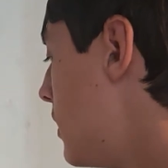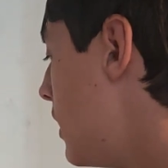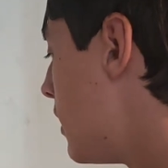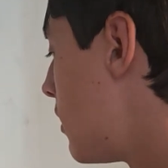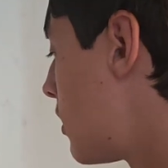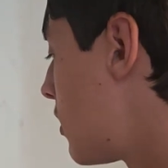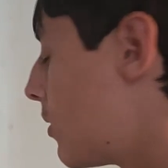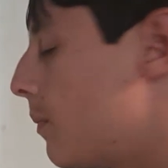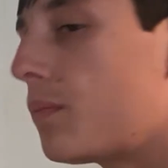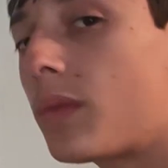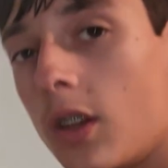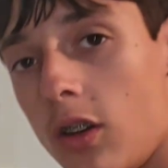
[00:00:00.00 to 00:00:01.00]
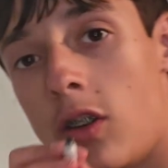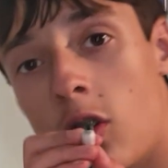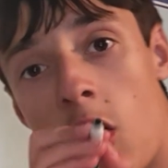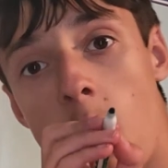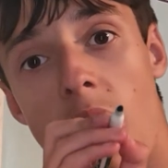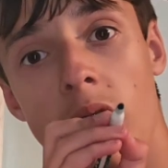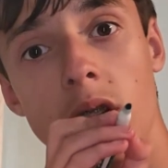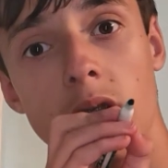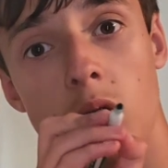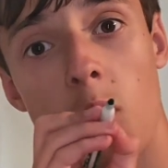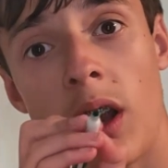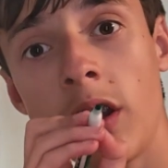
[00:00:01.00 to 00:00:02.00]
It's... You know what?
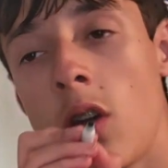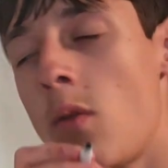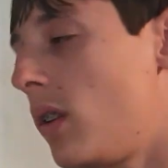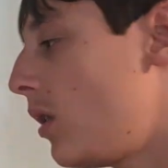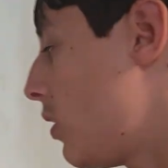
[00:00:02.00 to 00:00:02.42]
You want to know what